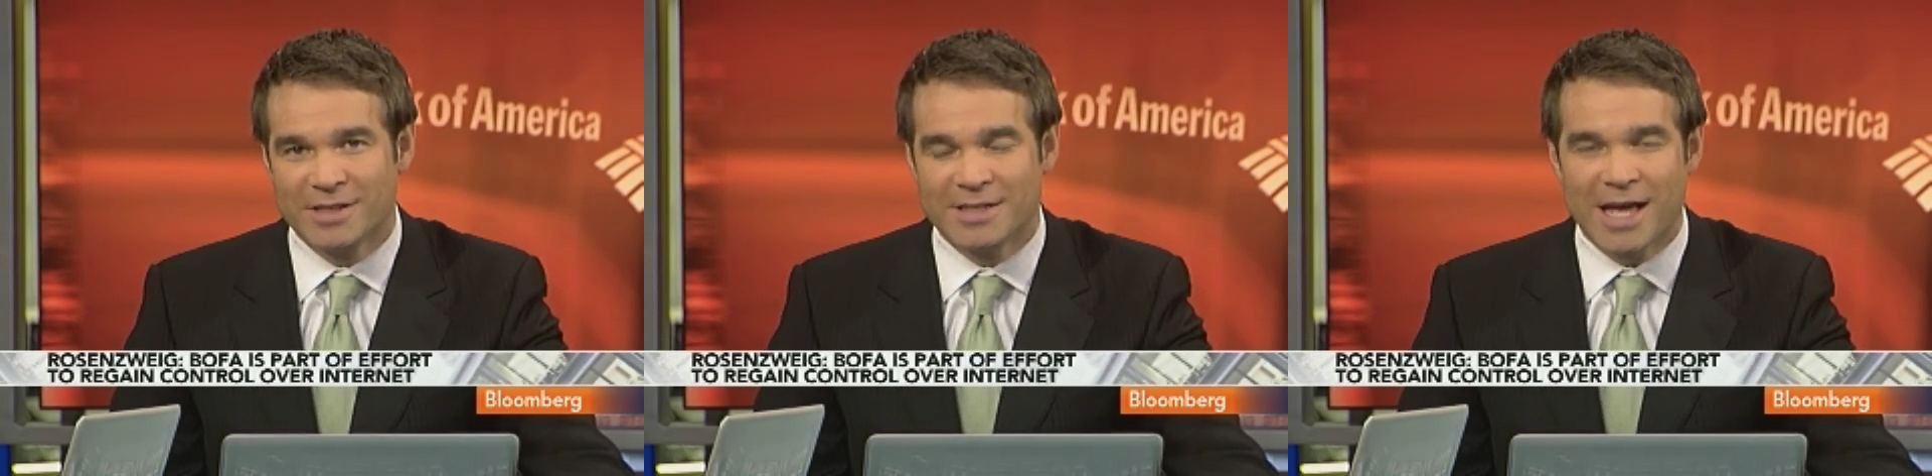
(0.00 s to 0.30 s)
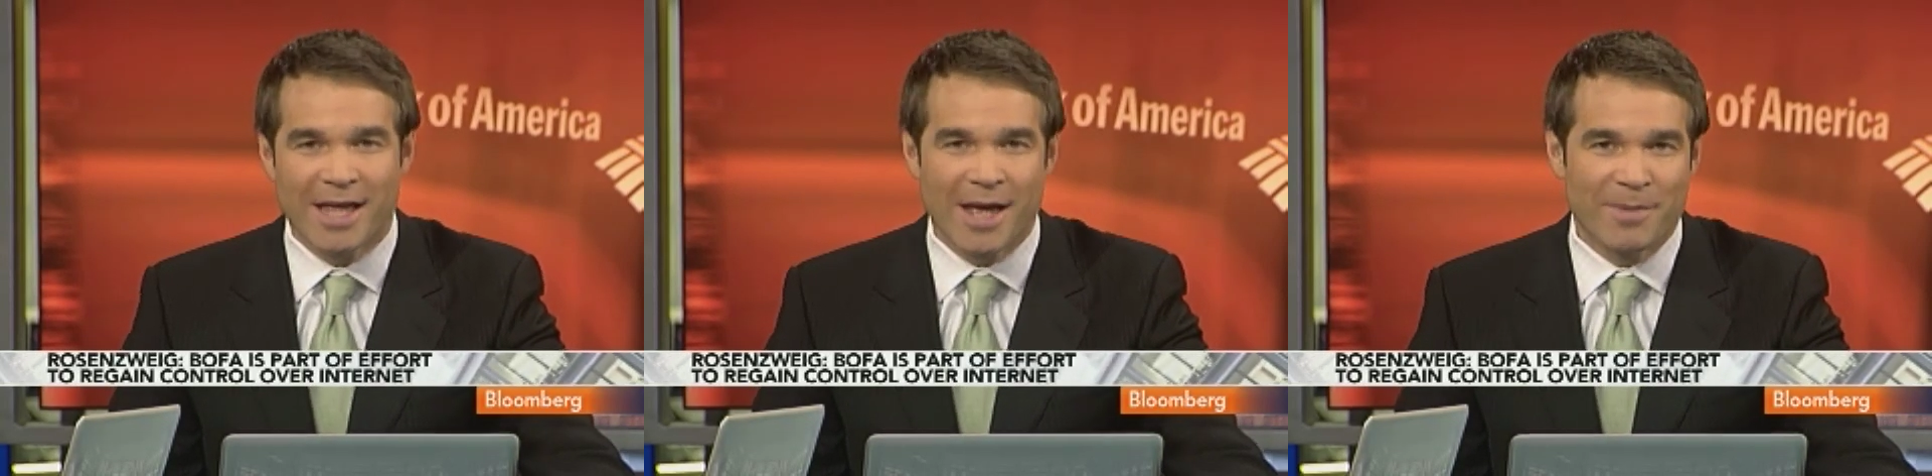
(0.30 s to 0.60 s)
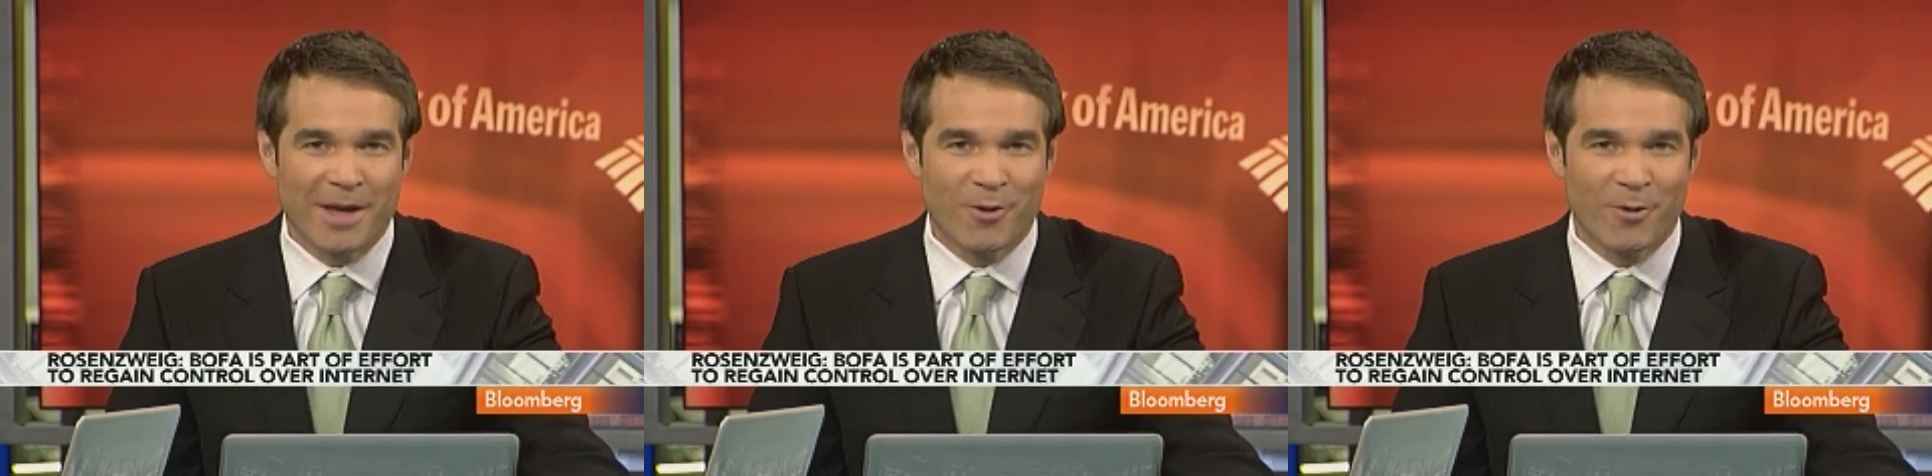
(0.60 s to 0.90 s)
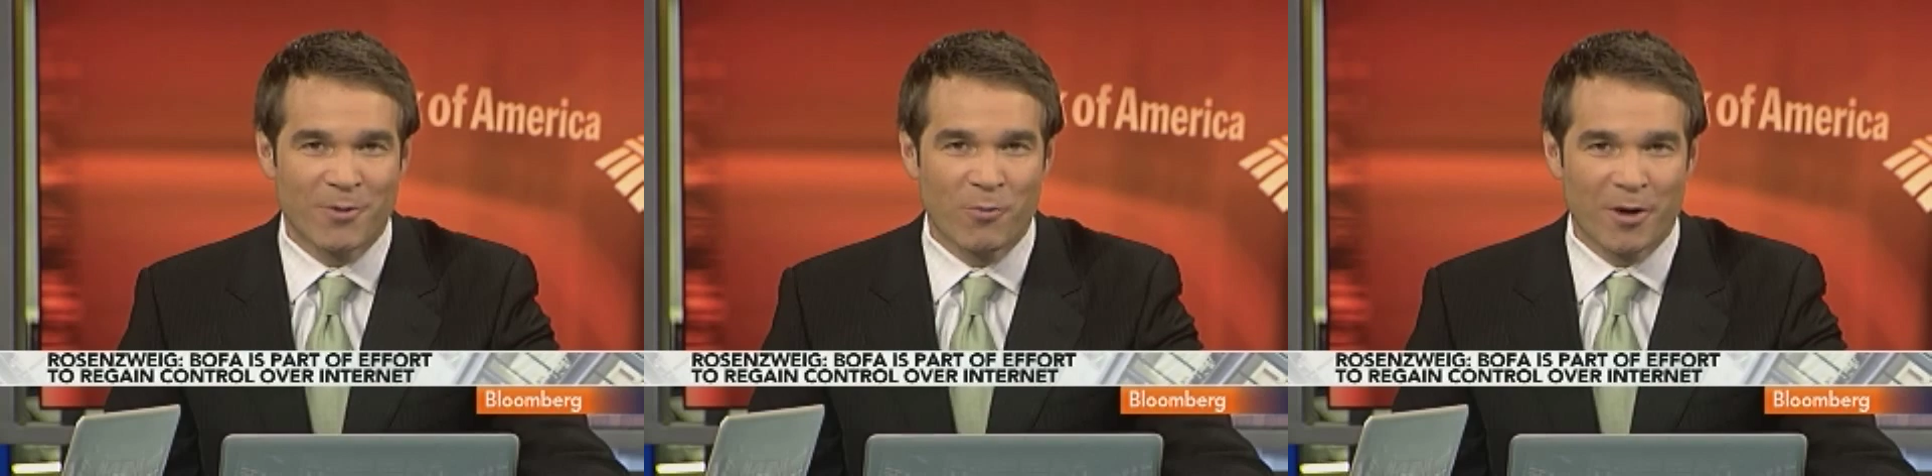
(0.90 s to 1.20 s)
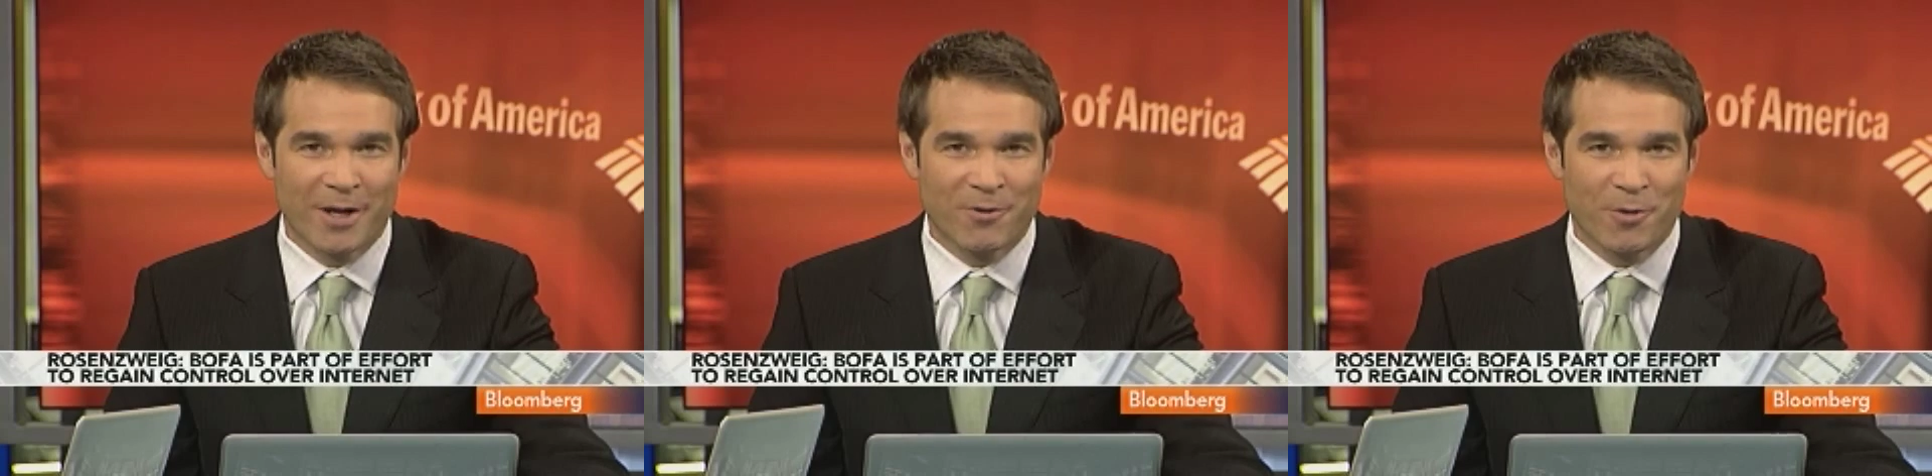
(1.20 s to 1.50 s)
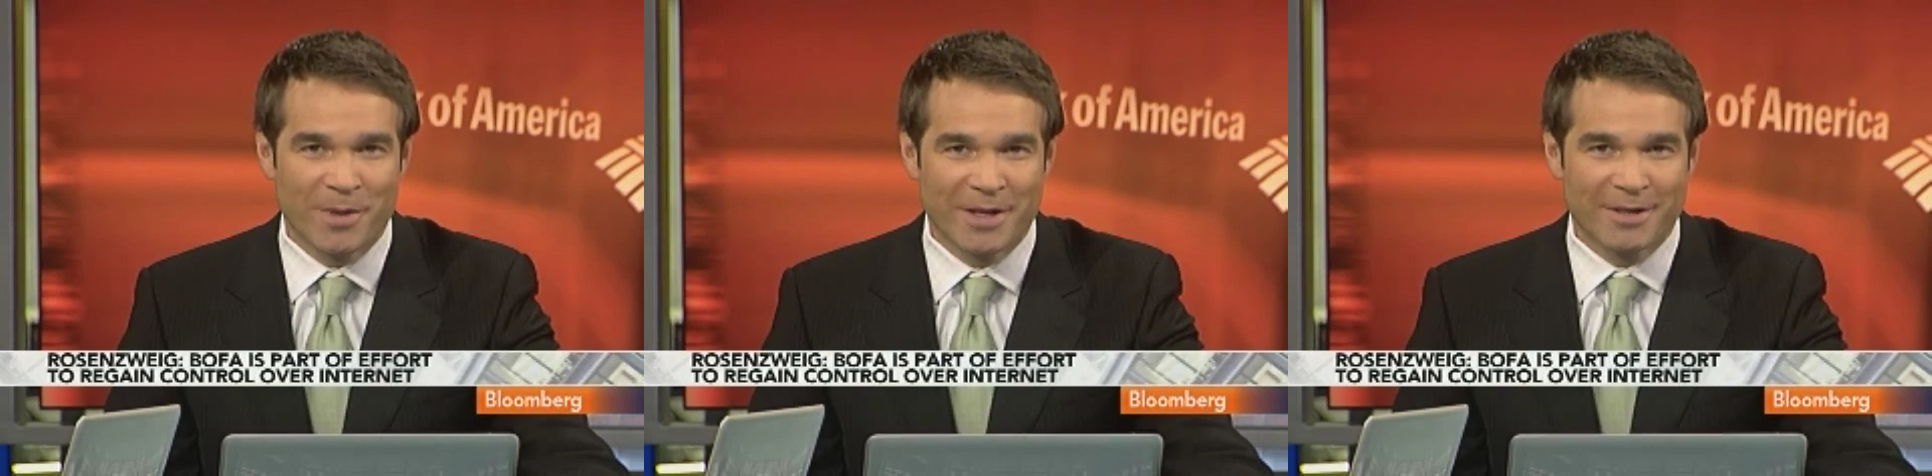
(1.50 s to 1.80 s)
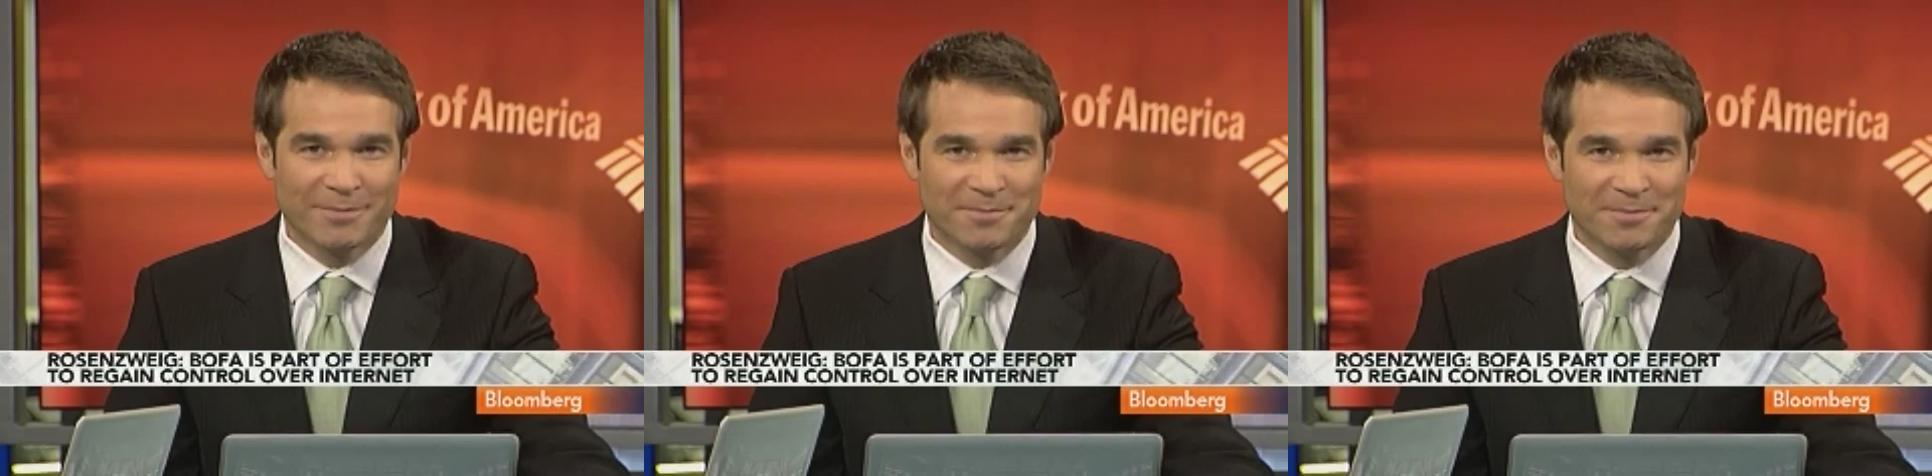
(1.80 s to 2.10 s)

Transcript: Is that campaign going to work, in your opinion?